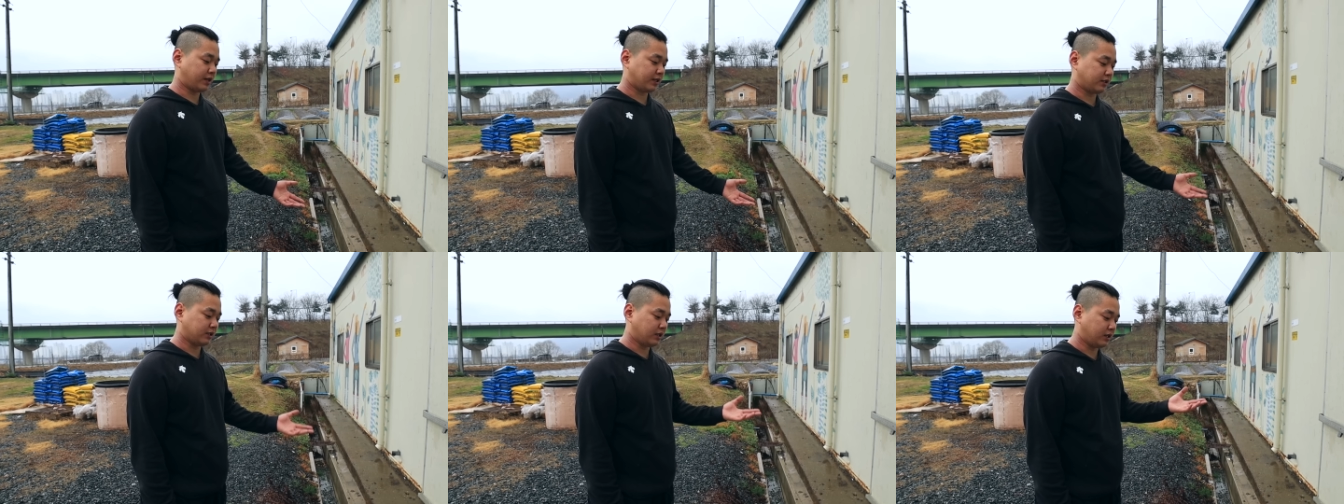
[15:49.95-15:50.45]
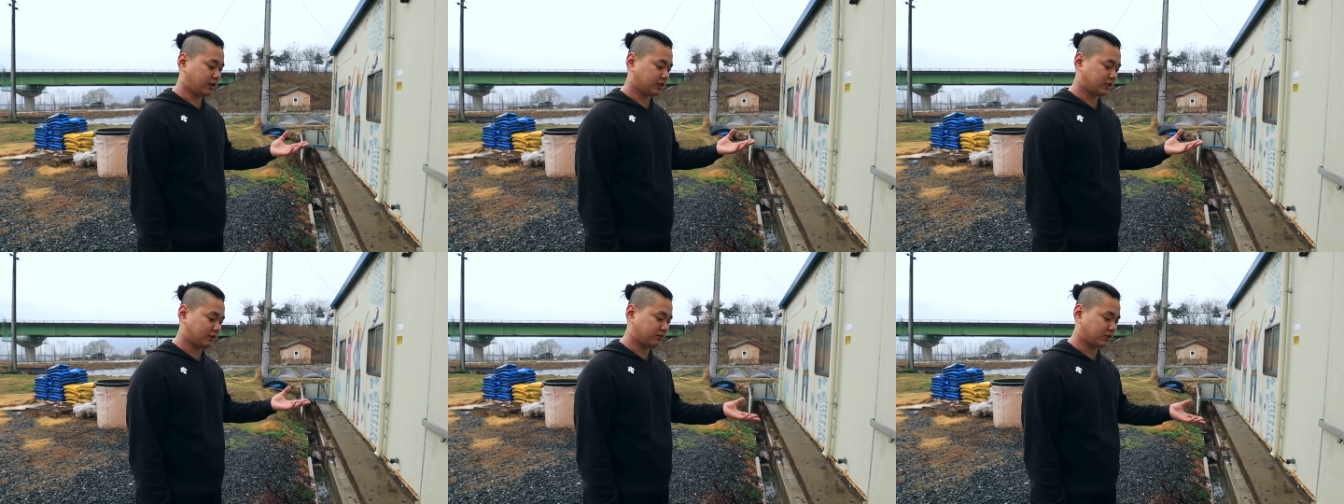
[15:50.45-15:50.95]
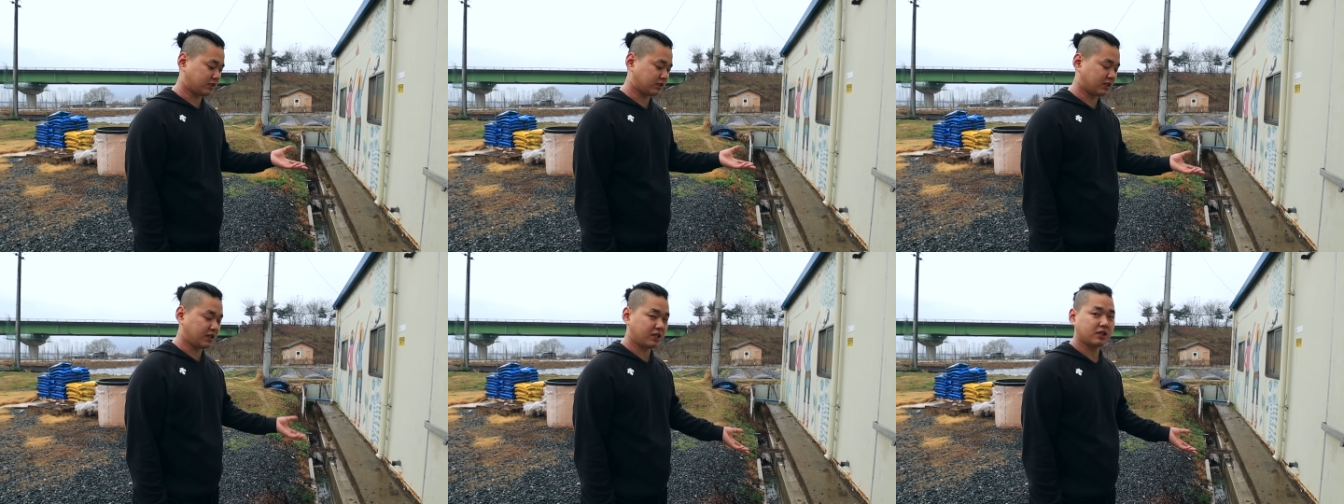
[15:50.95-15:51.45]
that uh, it seems
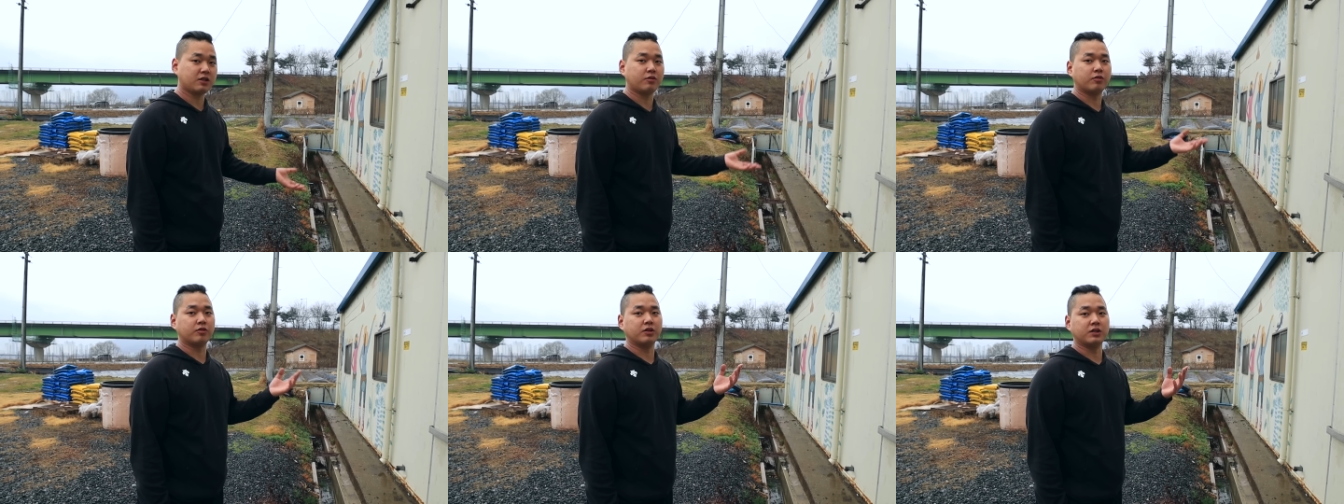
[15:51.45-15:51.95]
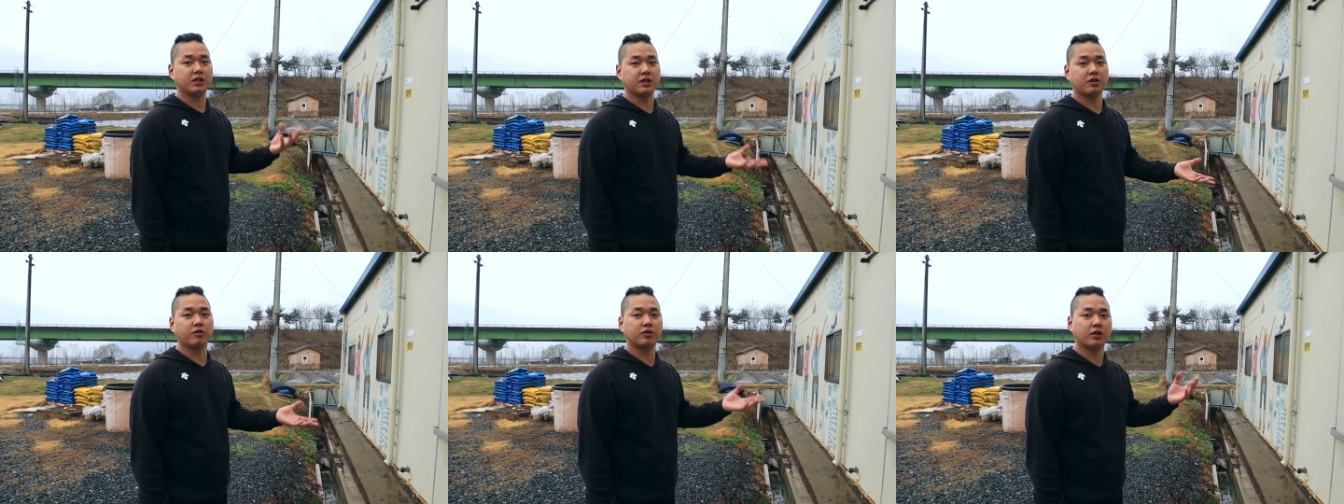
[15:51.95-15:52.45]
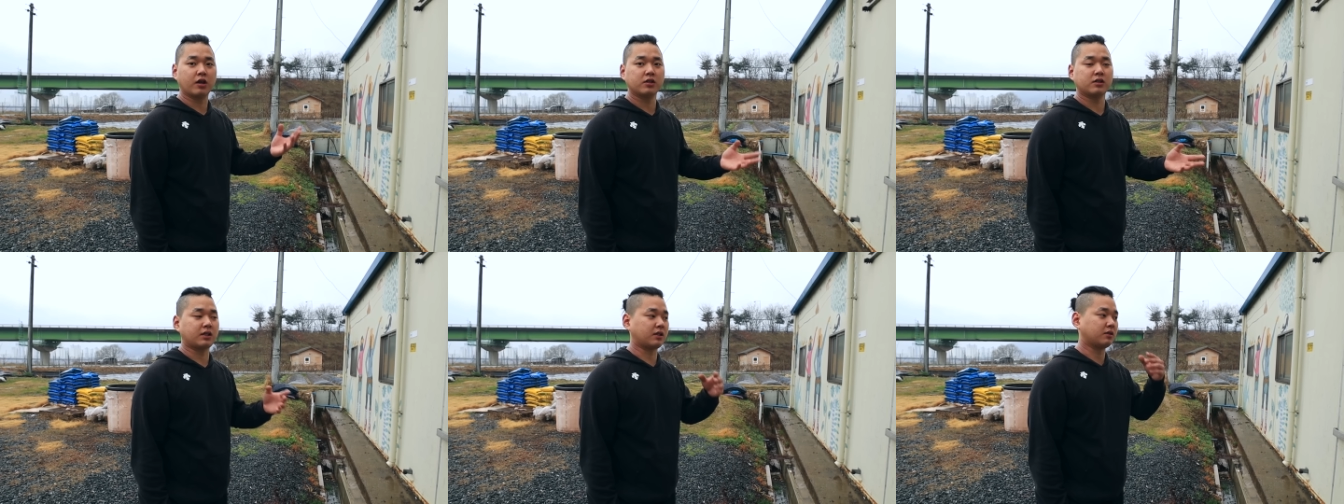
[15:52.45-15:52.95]
needed or uh, mm-hmm. or mm, not.
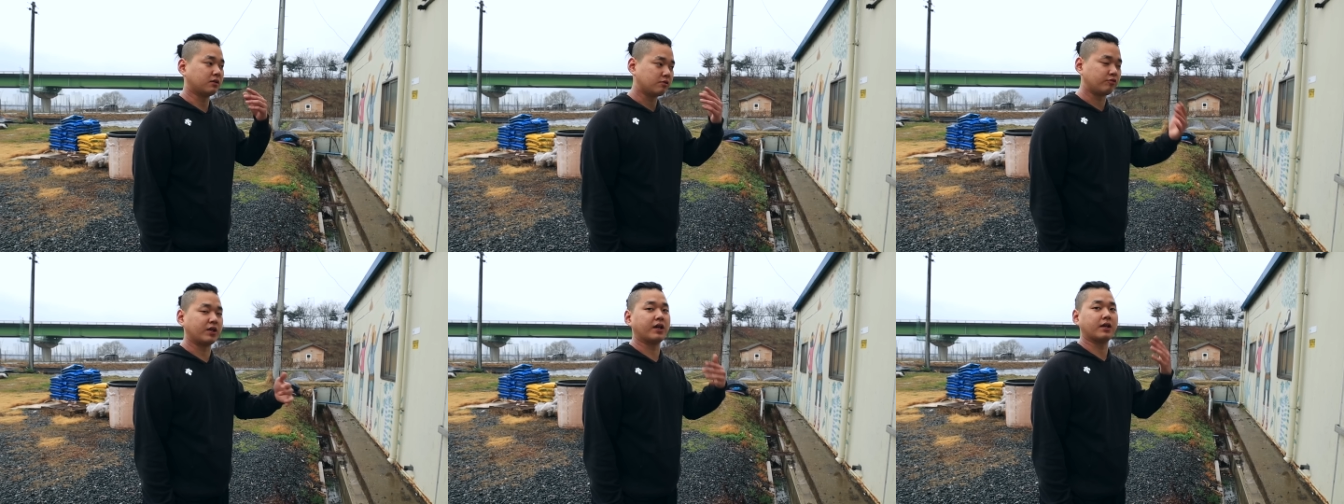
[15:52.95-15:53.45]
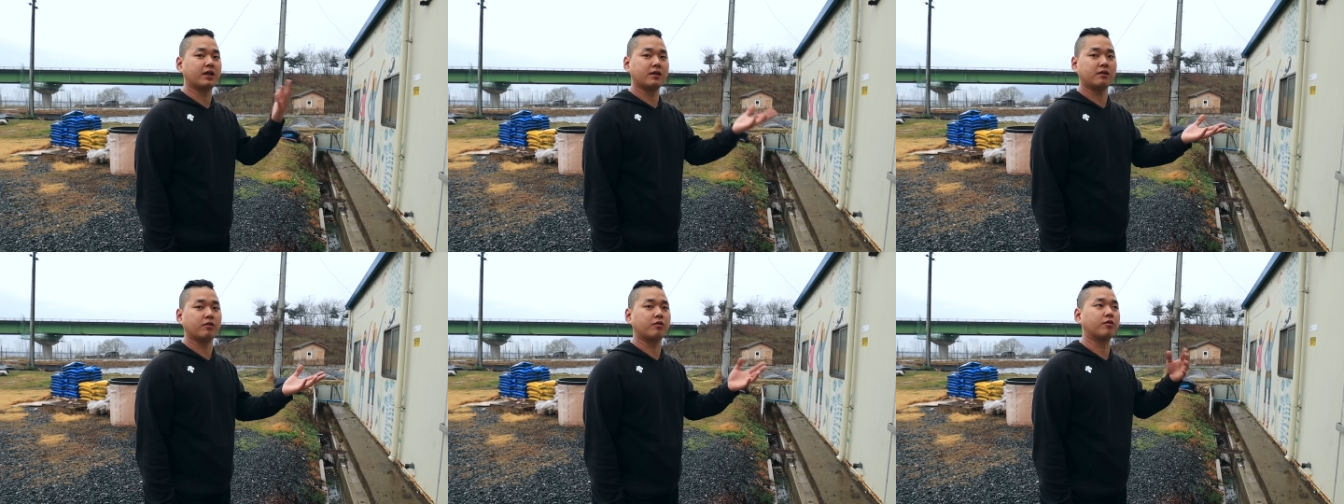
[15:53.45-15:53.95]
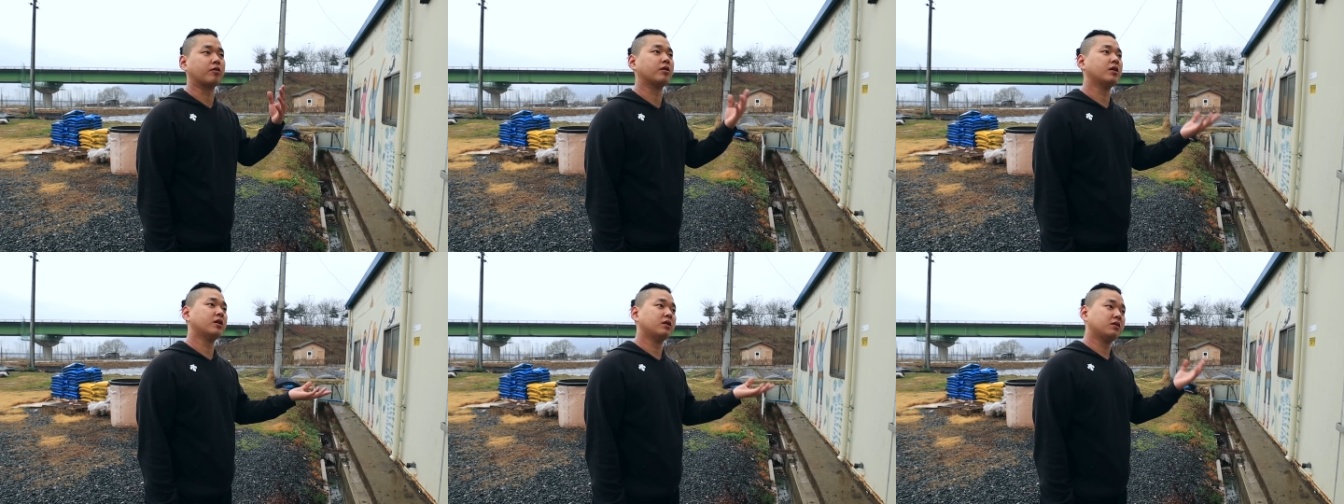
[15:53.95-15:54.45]
Then mm, mm, we add it or
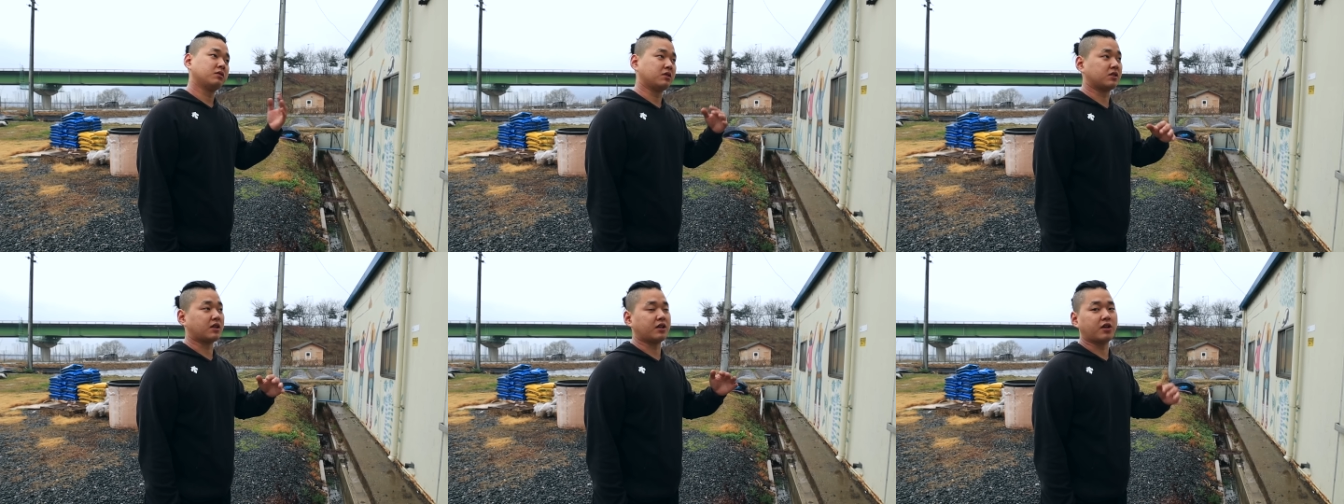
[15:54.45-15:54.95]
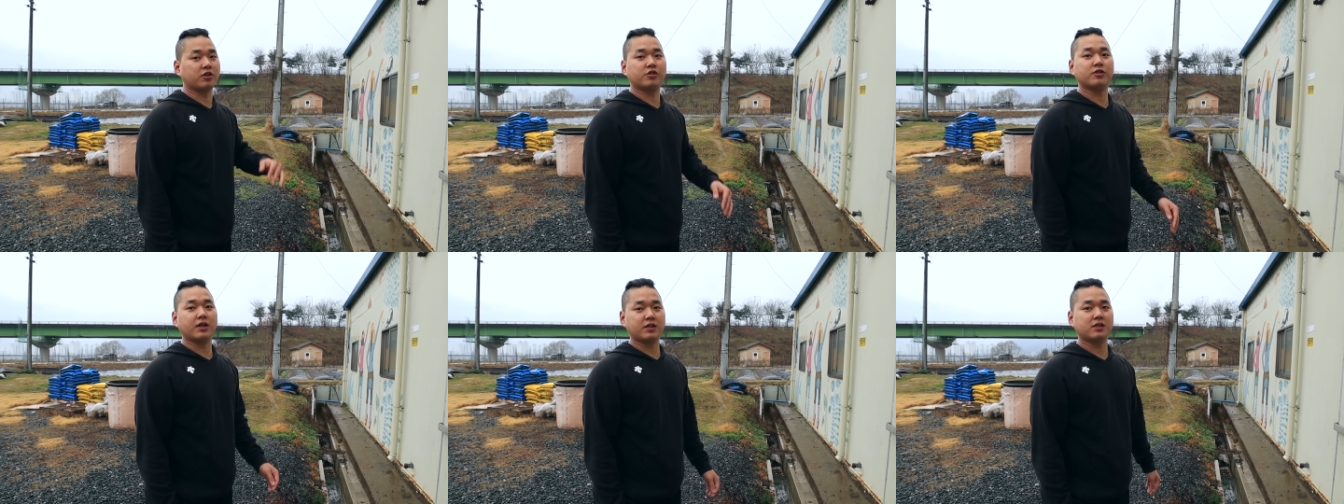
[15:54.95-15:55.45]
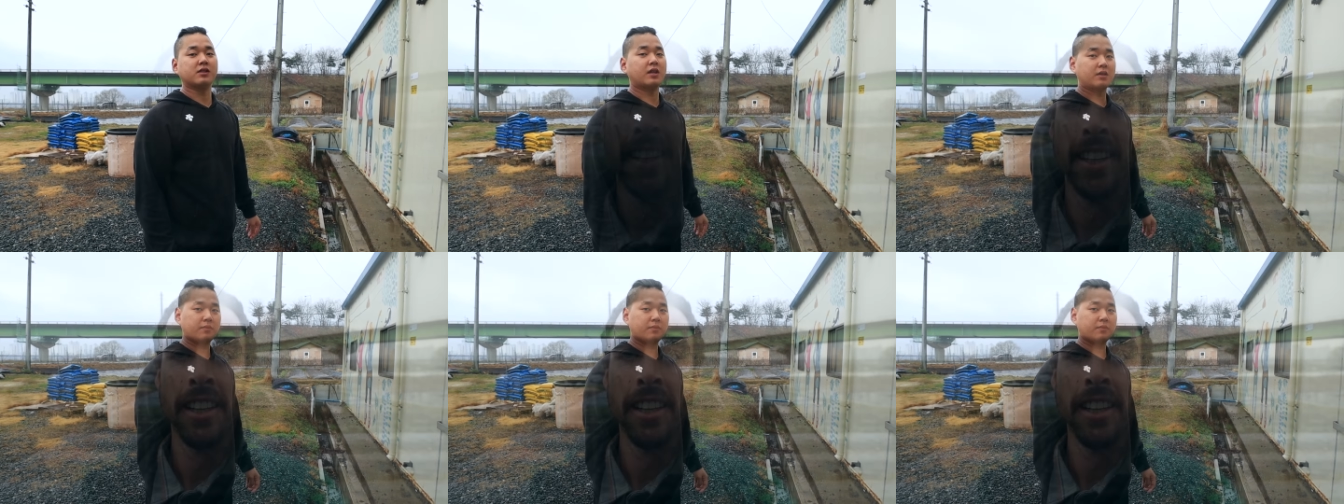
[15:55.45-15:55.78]
decide not to add it. Yeah.